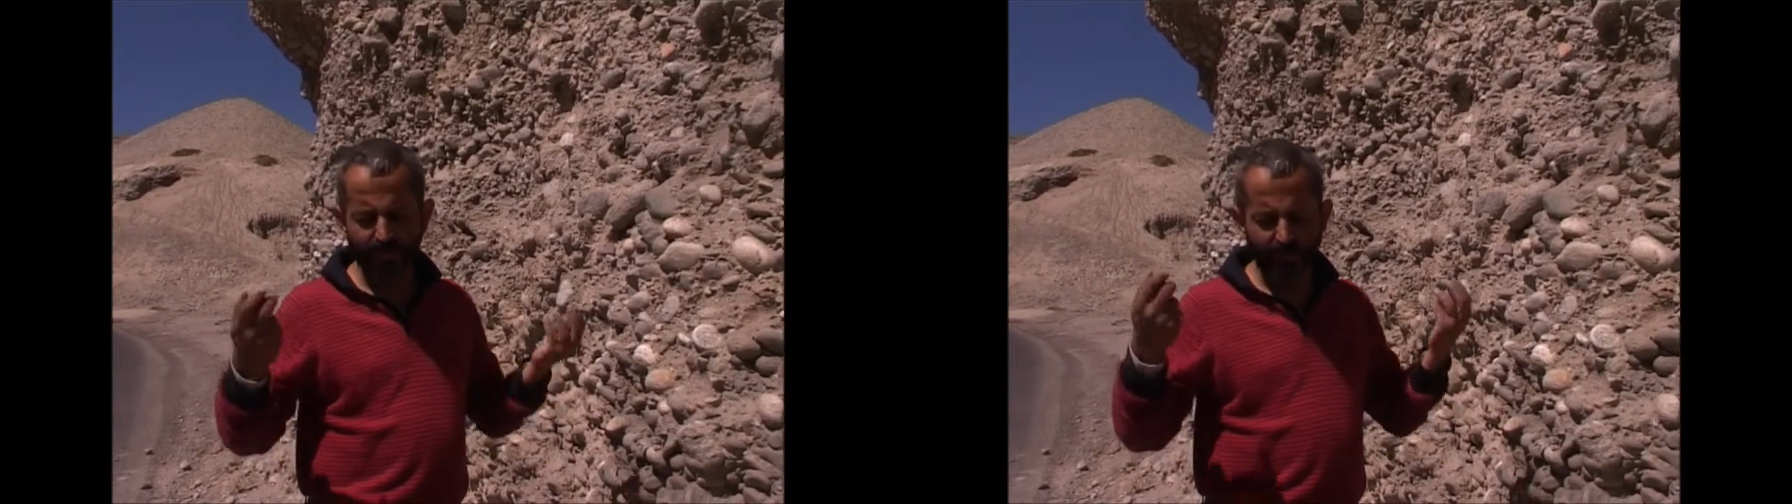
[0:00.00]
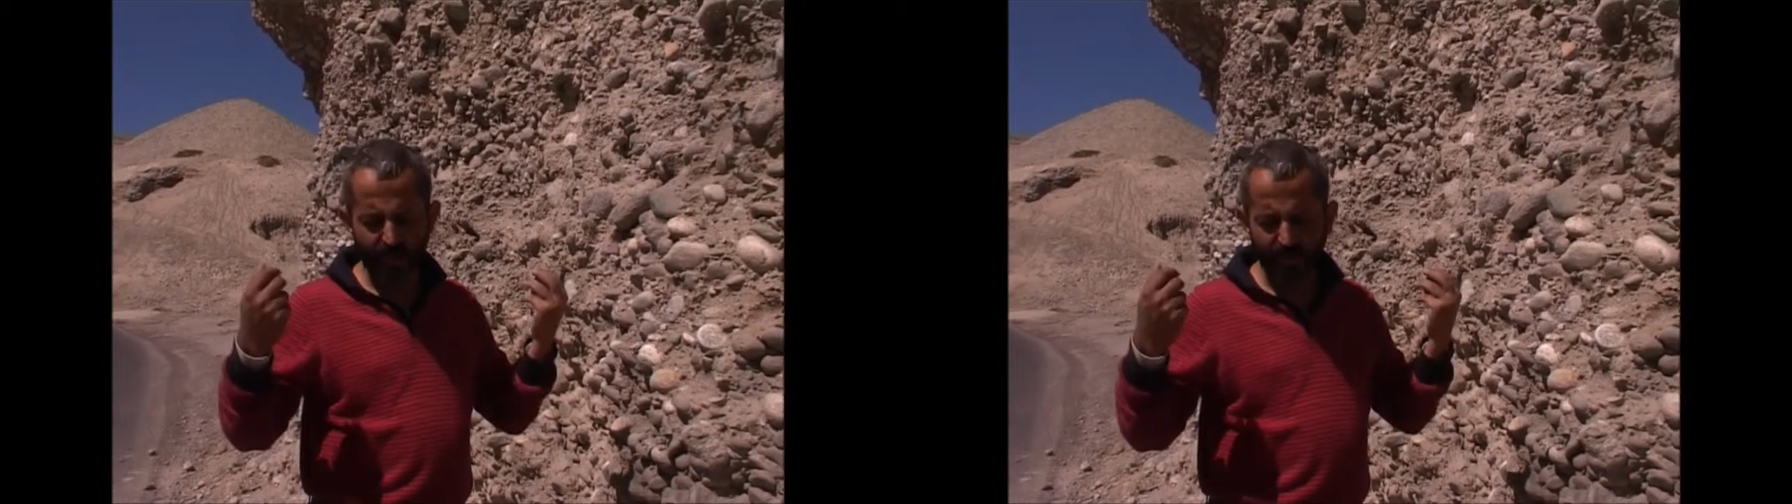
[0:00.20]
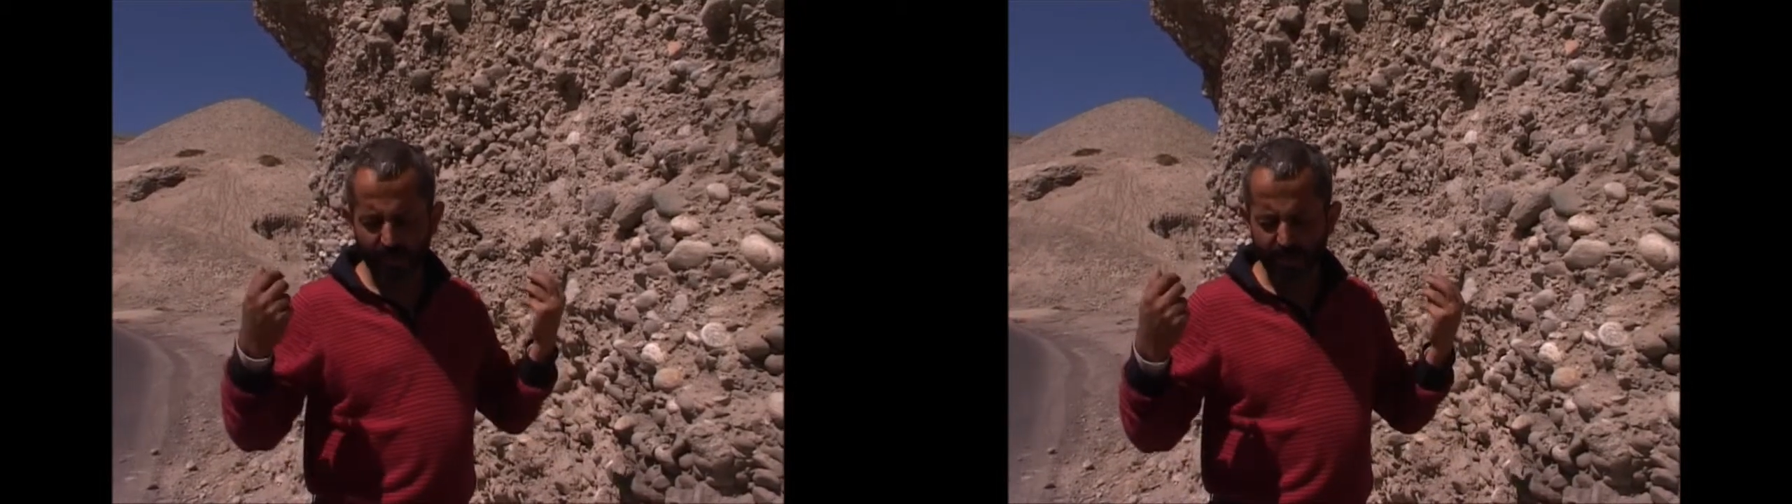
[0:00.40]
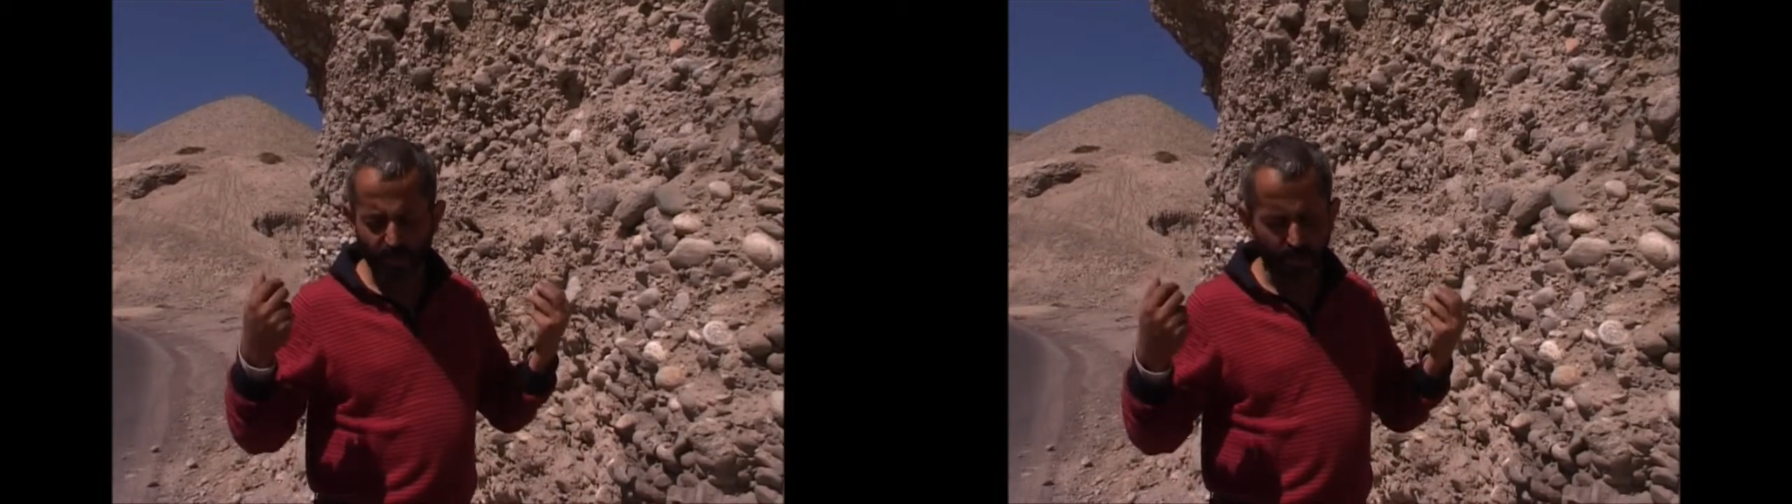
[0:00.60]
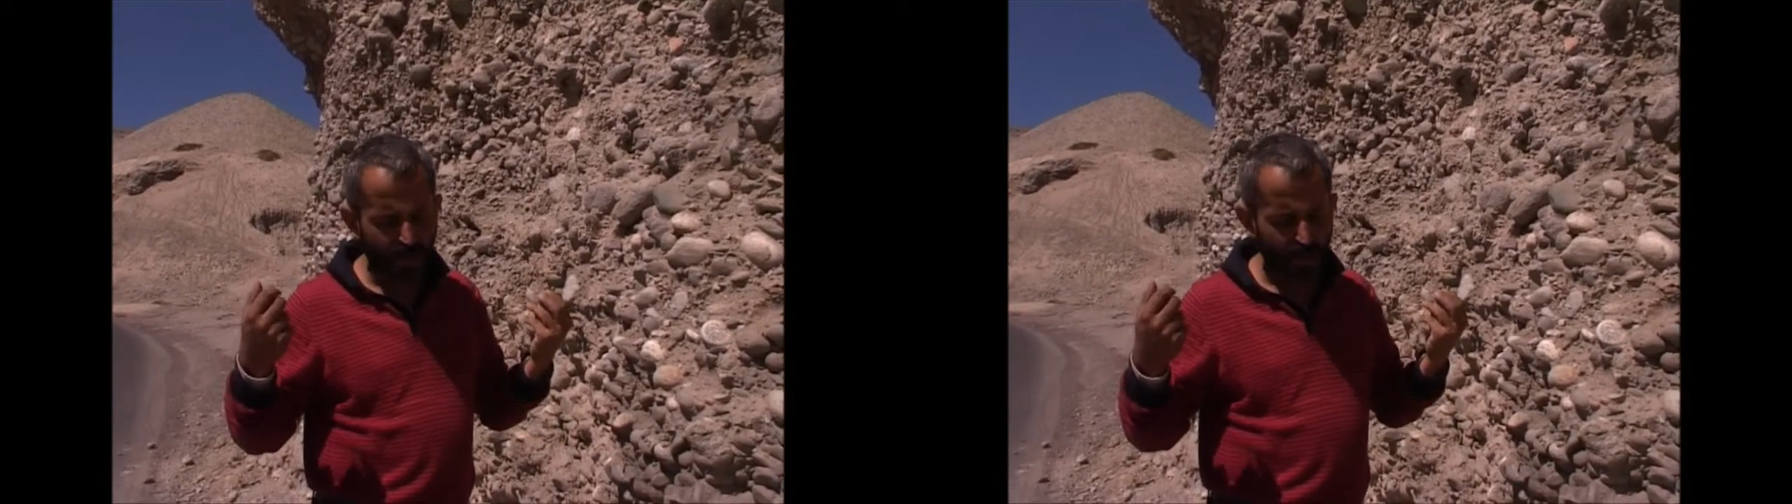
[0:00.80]
playing major
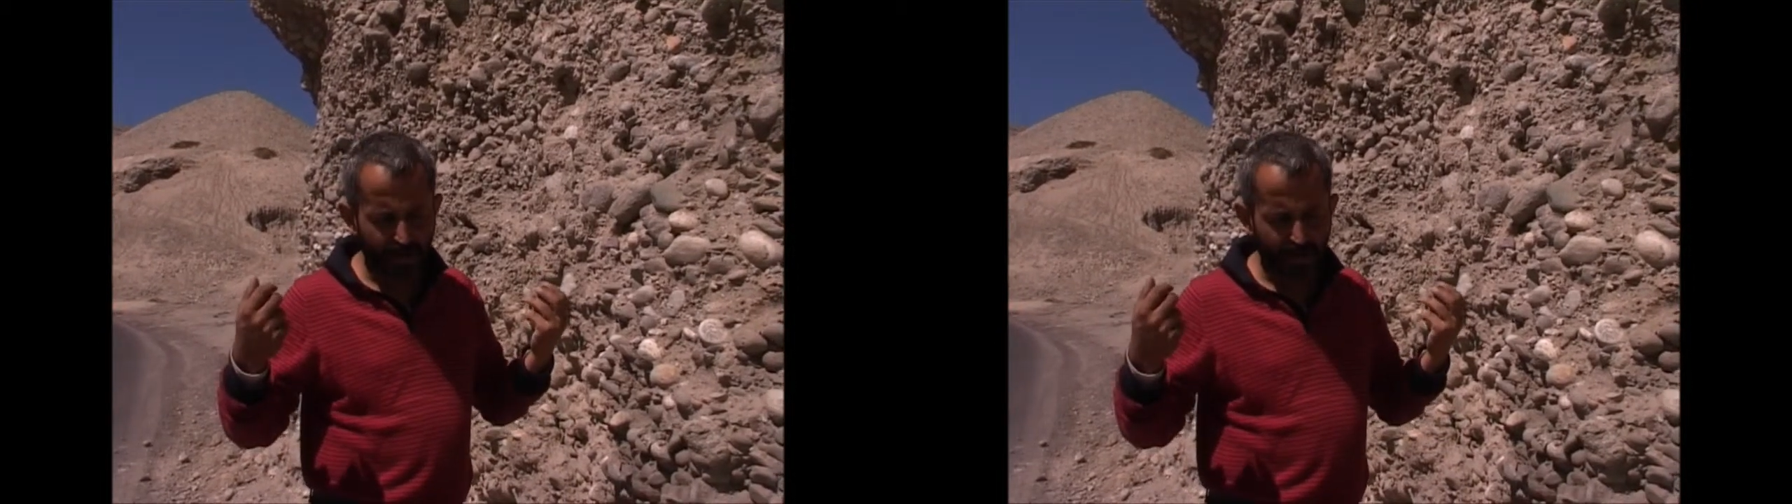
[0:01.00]
role